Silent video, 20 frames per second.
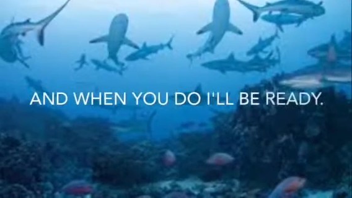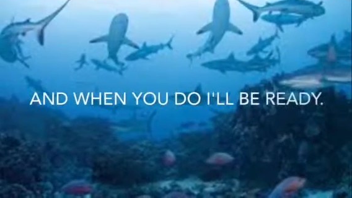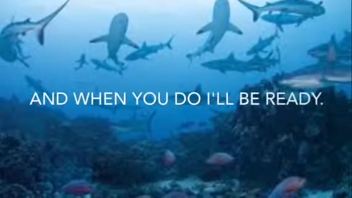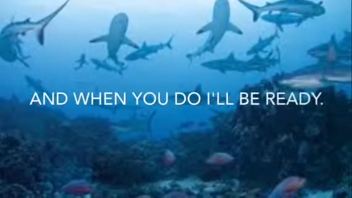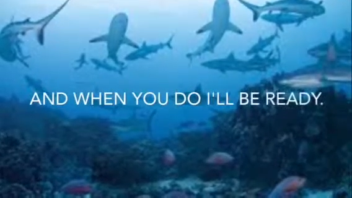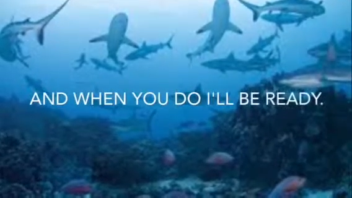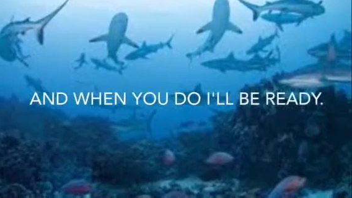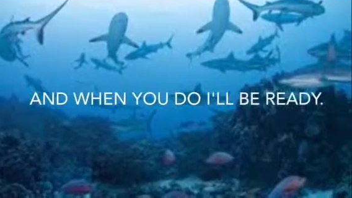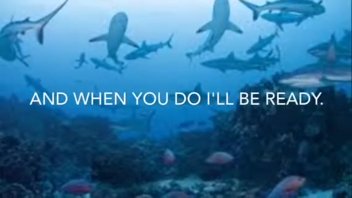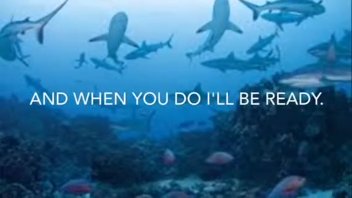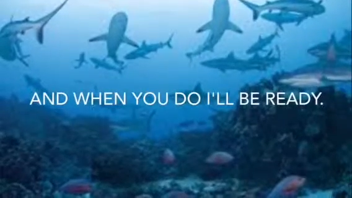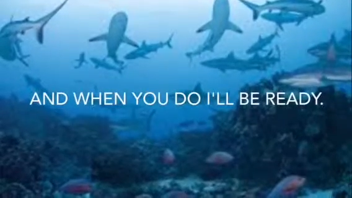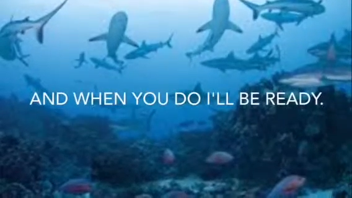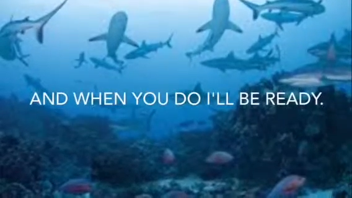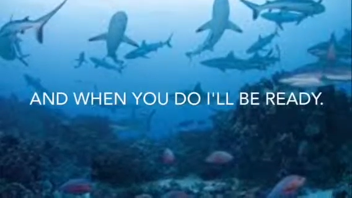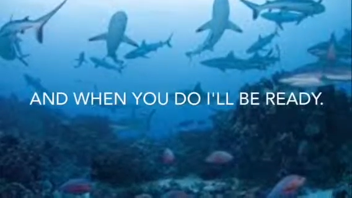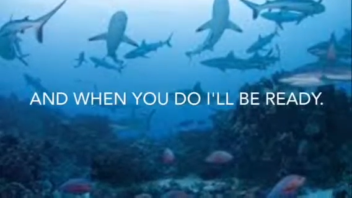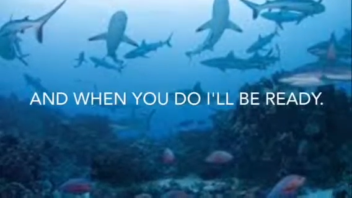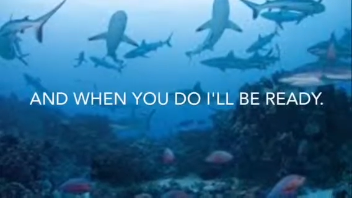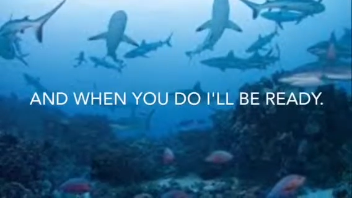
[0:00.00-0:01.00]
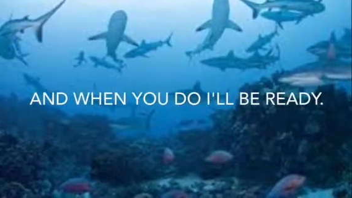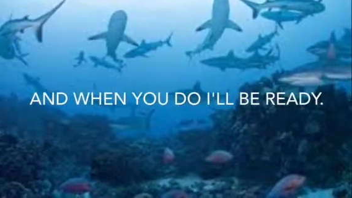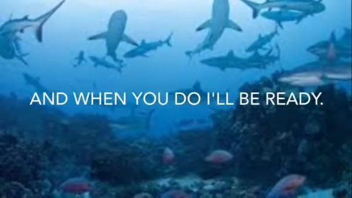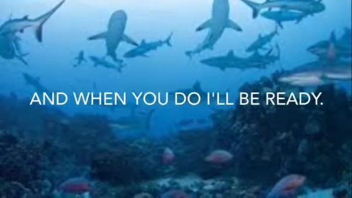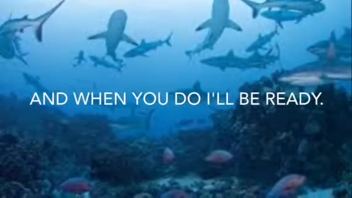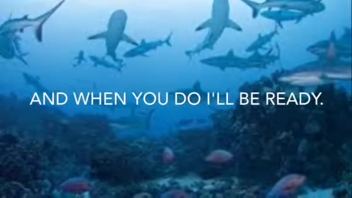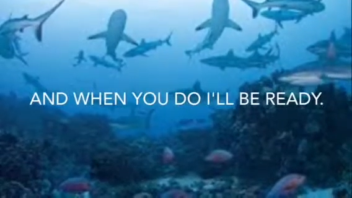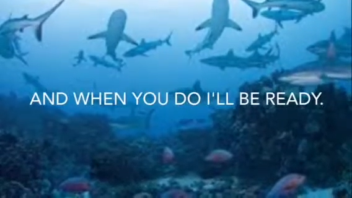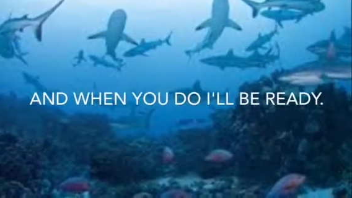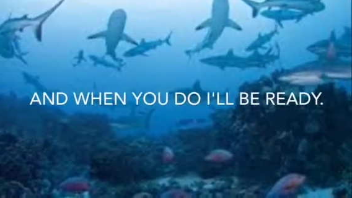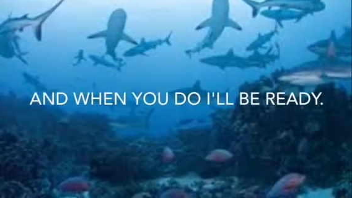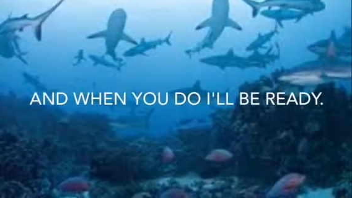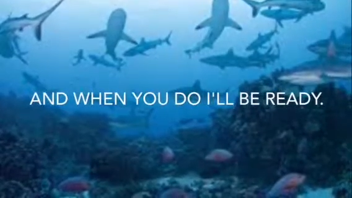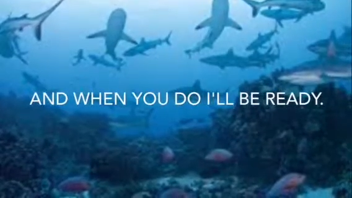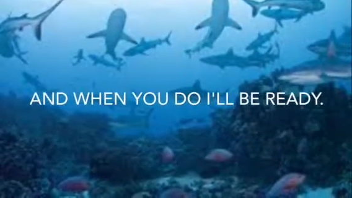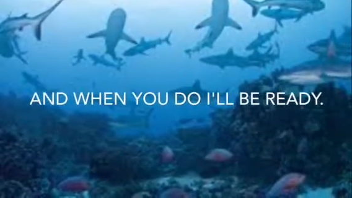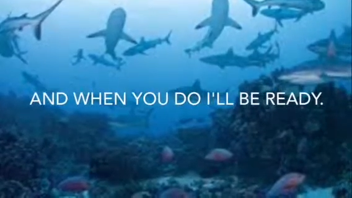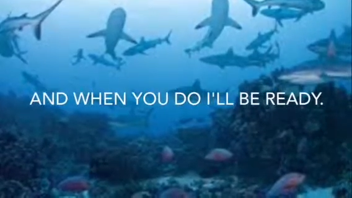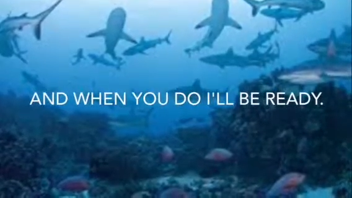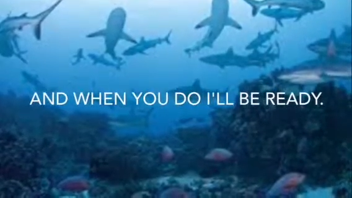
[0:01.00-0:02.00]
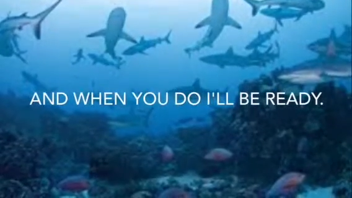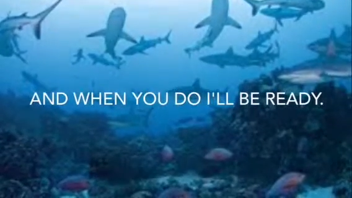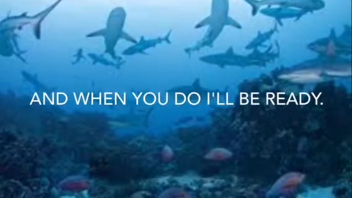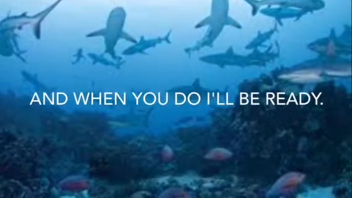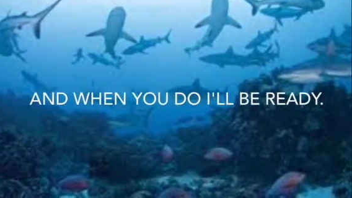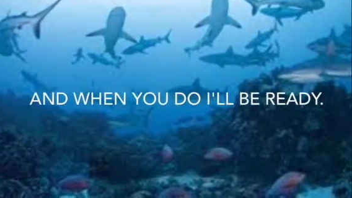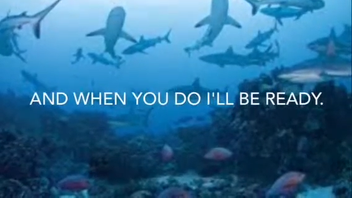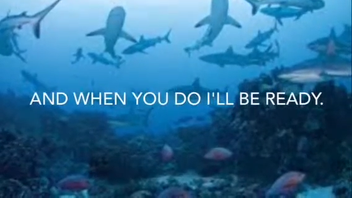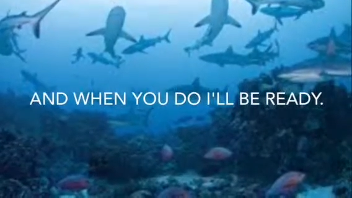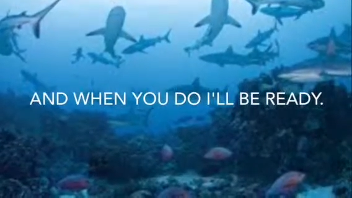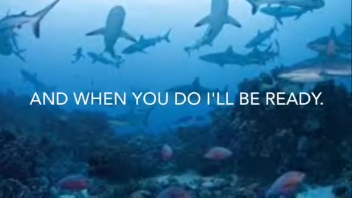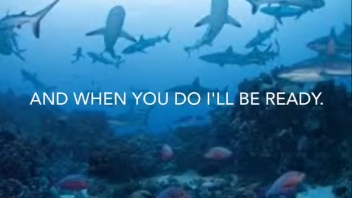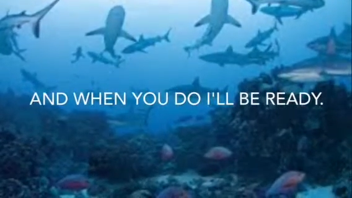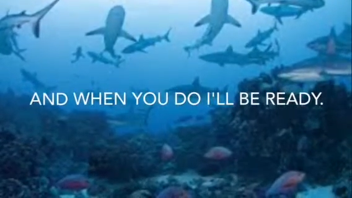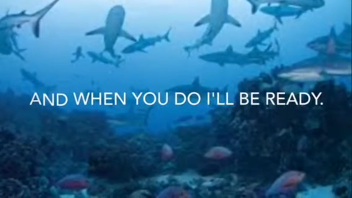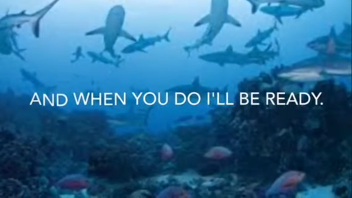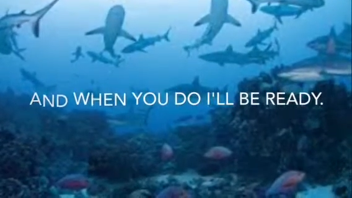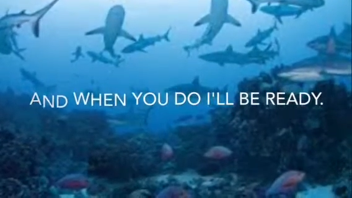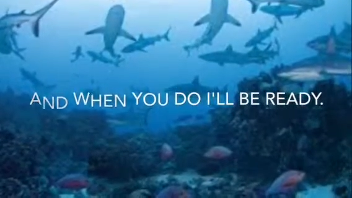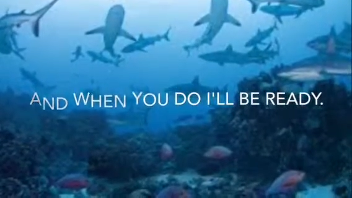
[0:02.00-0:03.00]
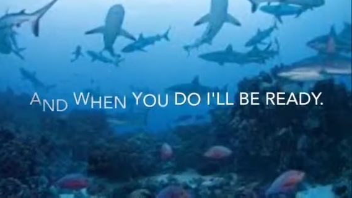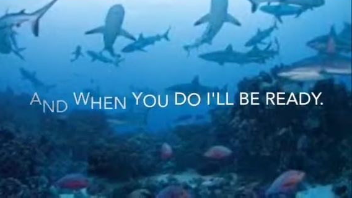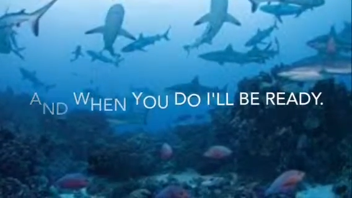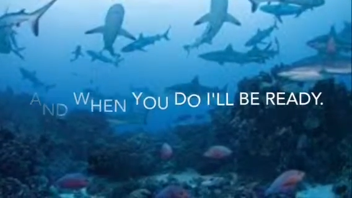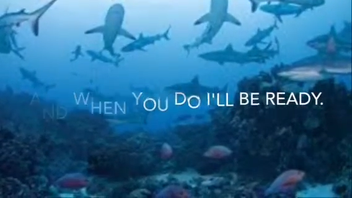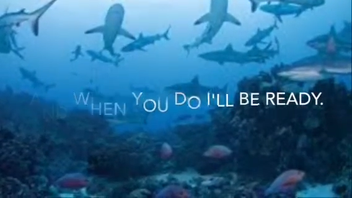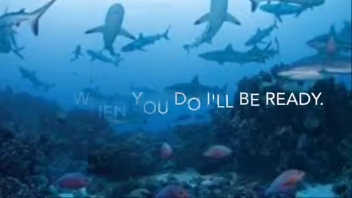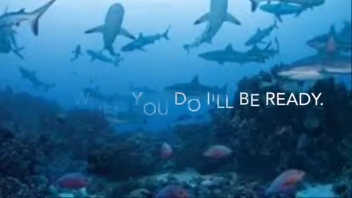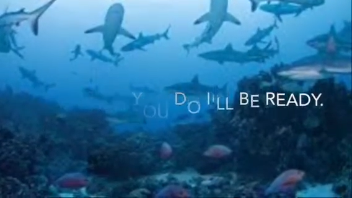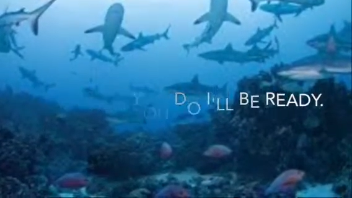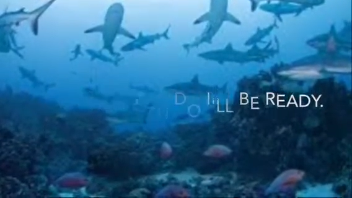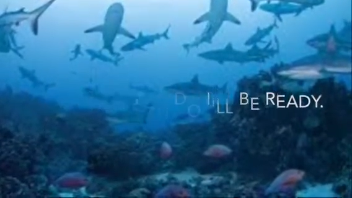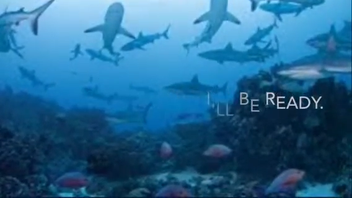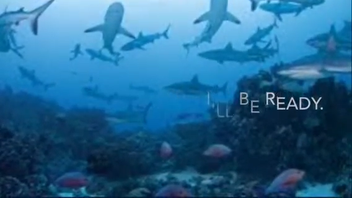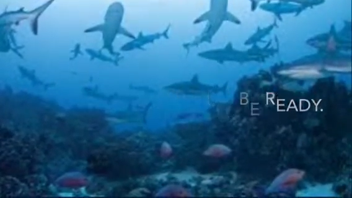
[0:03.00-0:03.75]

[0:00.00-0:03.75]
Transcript: Nobody's mouth can be seen.